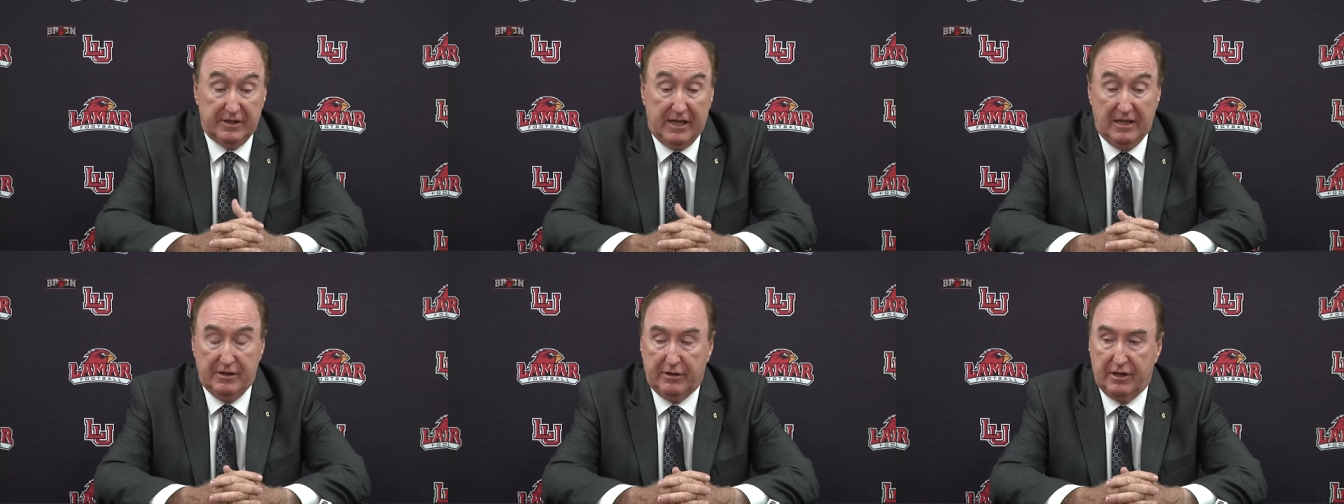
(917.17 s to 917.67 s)

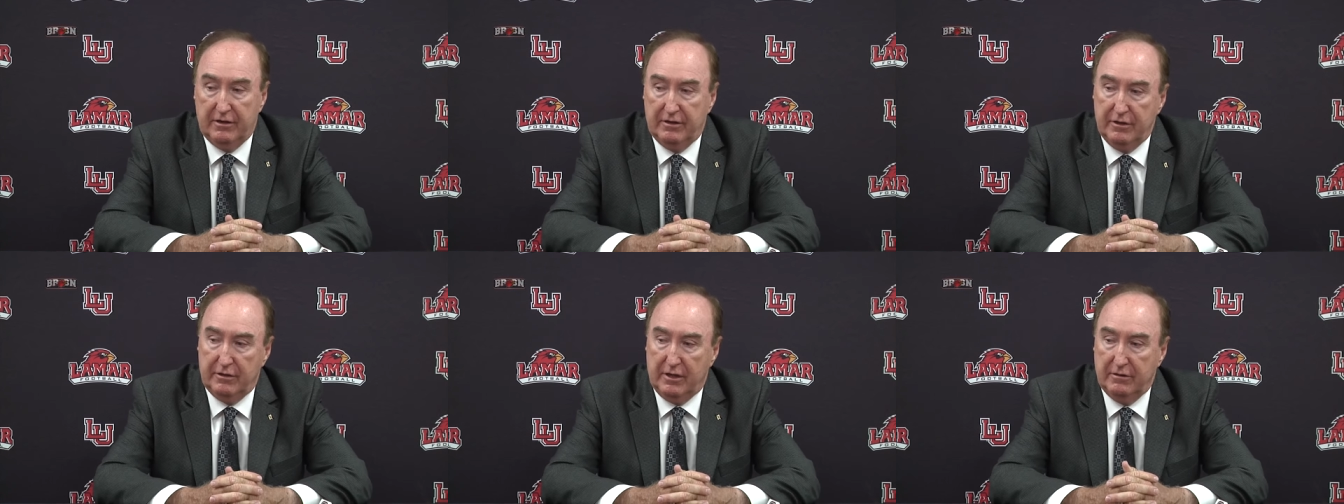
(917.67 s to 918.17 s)
Again, you can
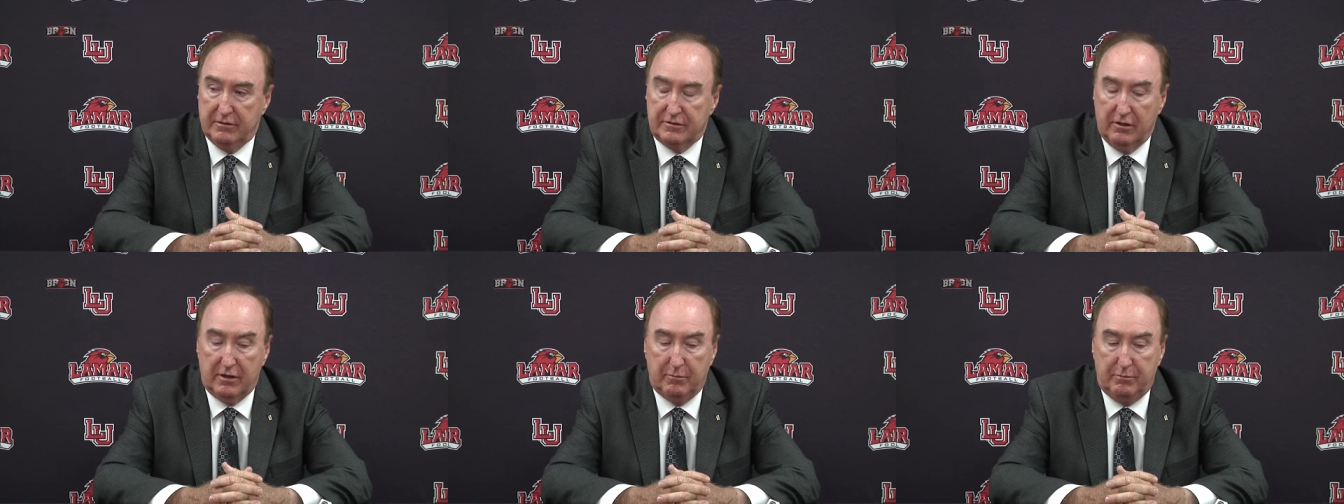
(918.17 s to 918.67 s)
you can
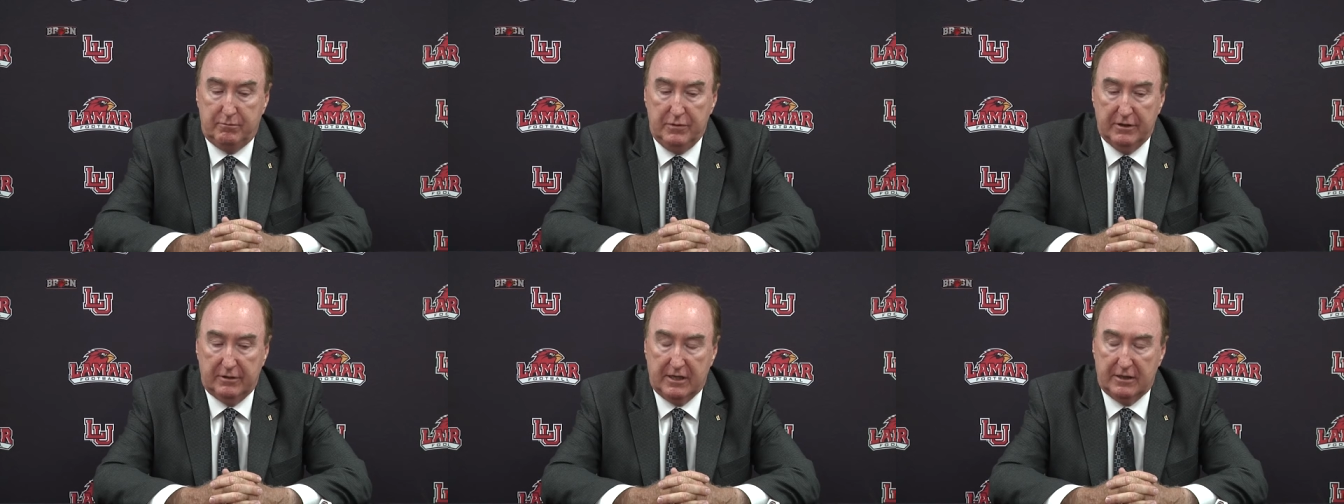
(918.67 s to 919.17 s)
sort of
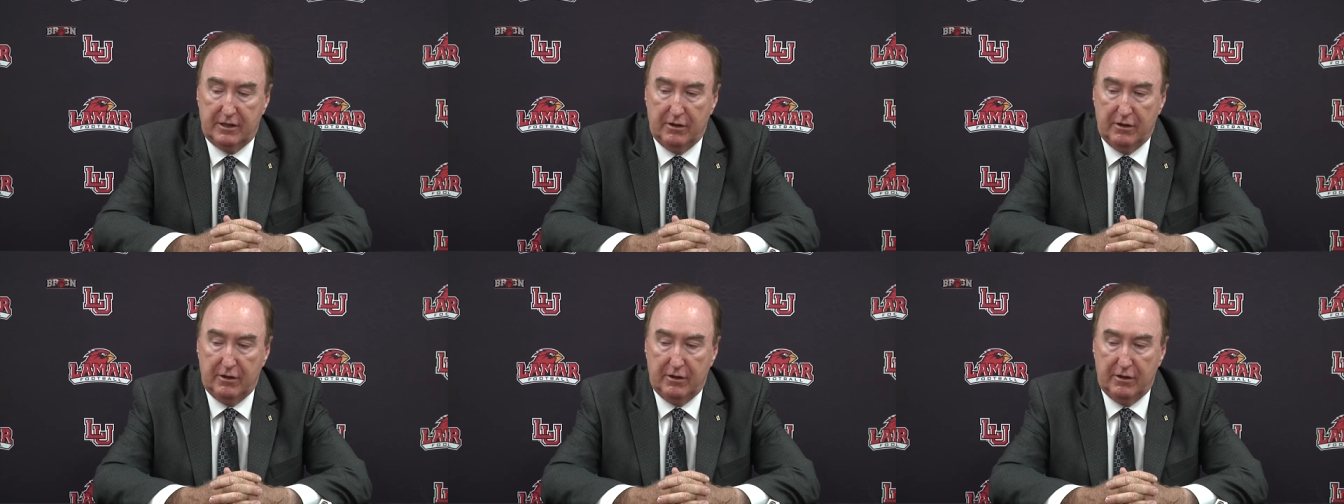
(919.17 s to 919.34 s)
you know get